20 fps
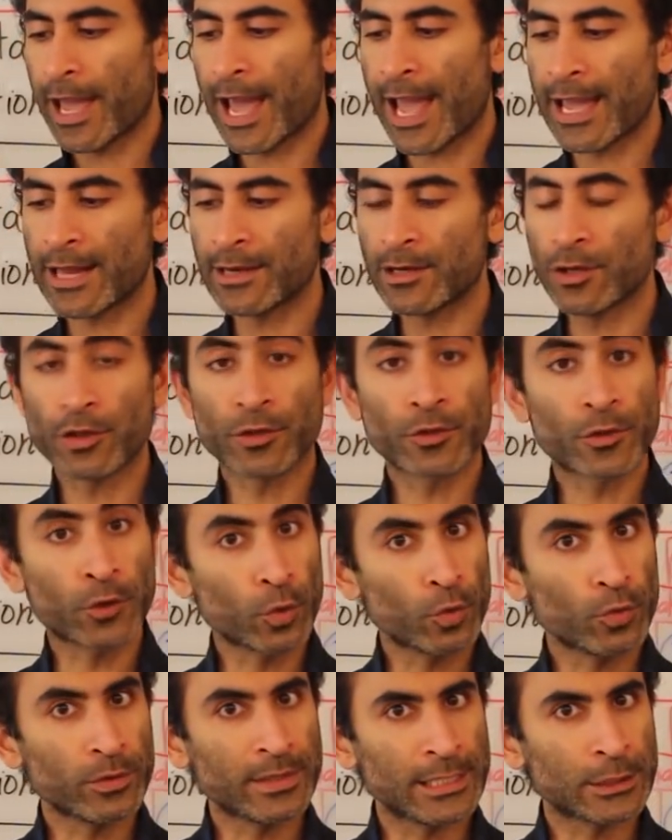And
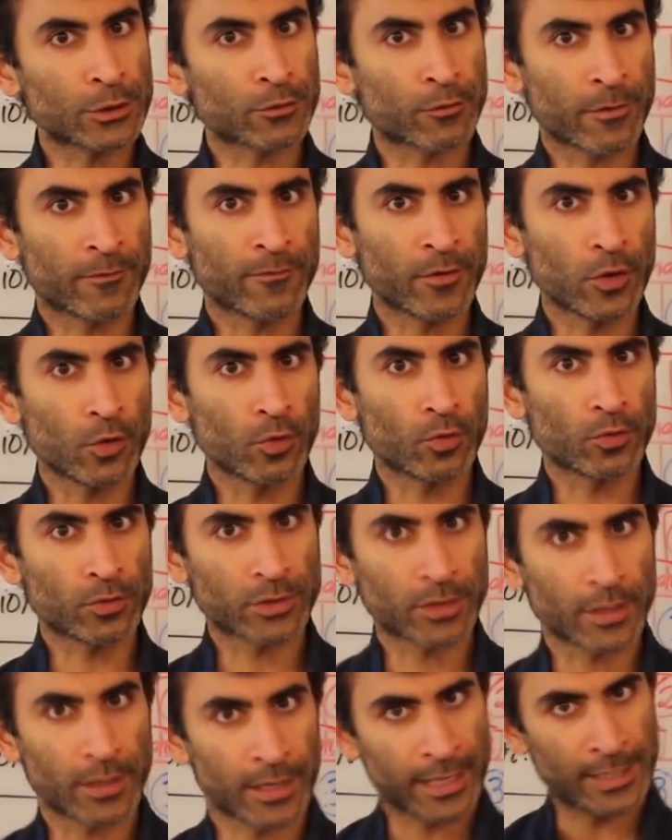through these
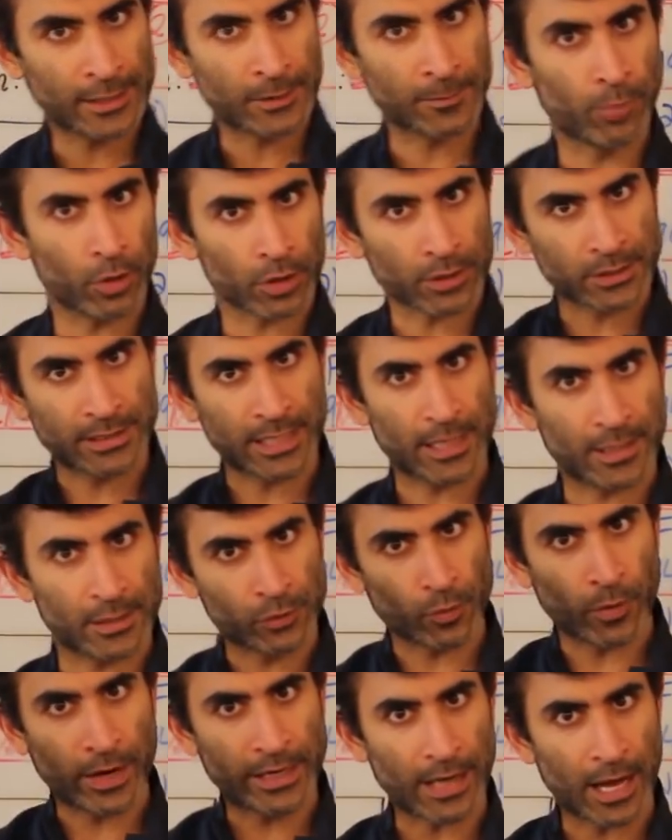reviews, his book
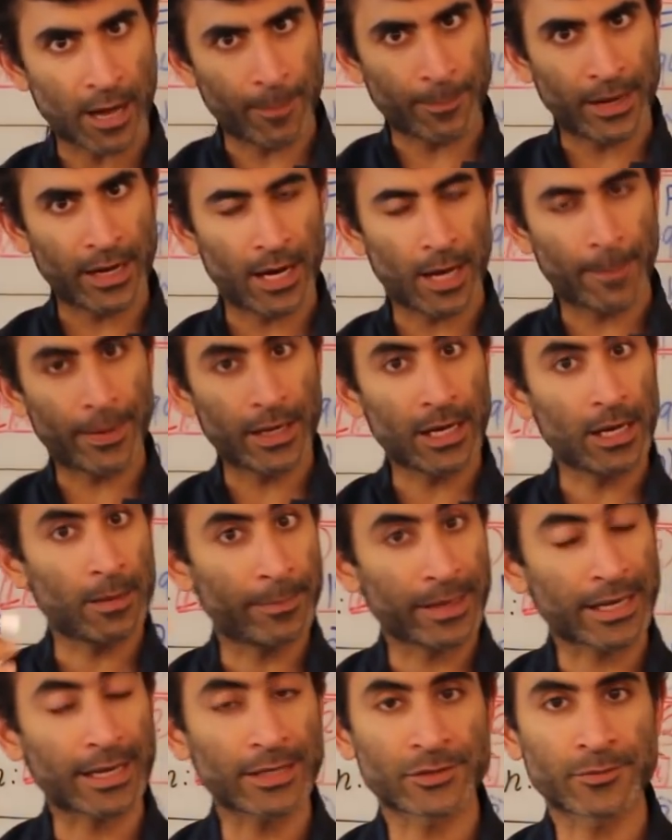sales went up and up and
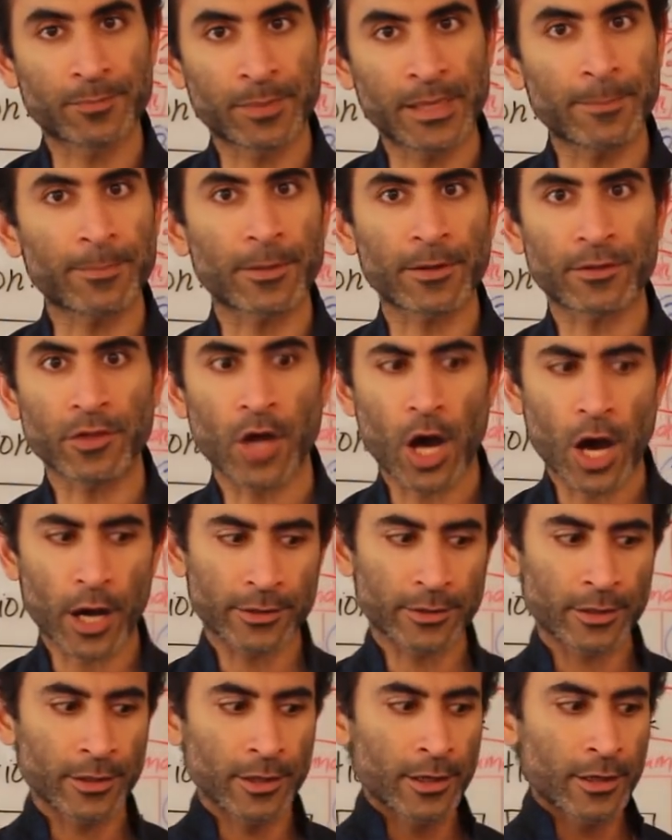up because people
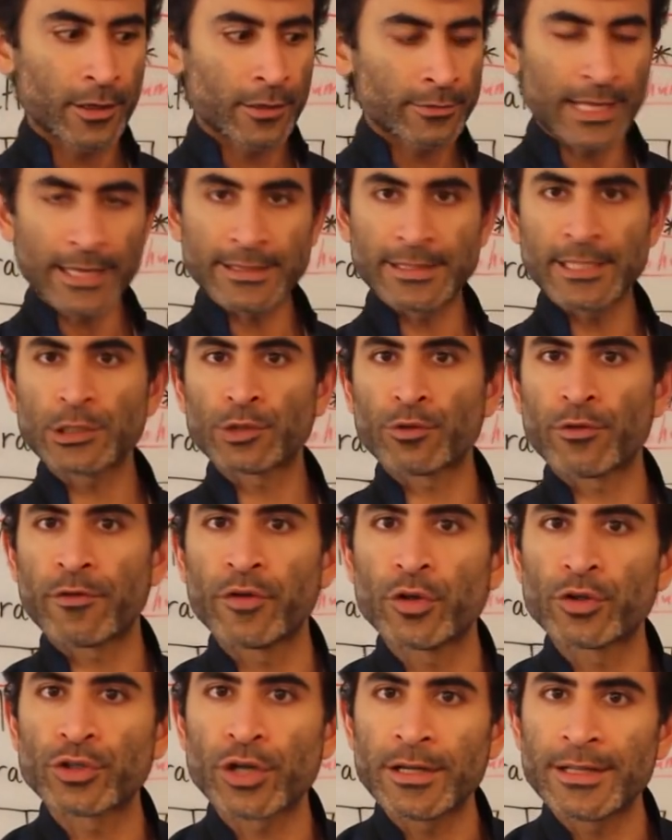thought that these
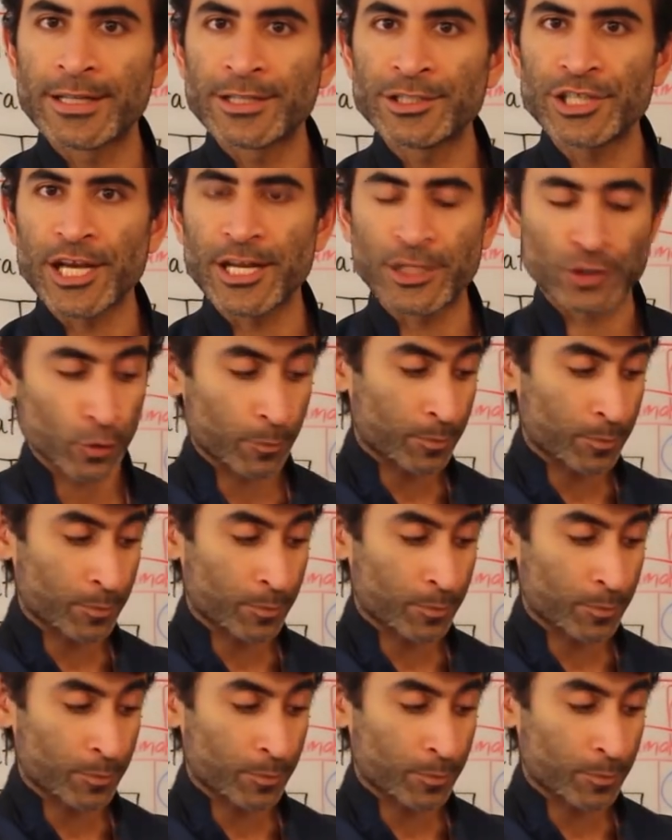reviews are legit.